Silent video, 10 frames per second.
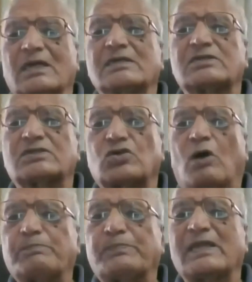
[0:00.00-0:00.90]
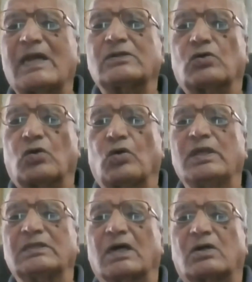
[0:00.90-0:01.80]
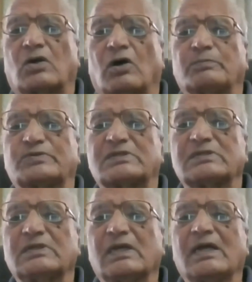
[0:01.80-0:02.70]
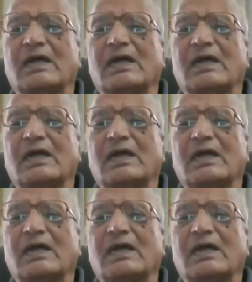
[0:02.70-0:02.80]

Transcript: stopping at growing the crops.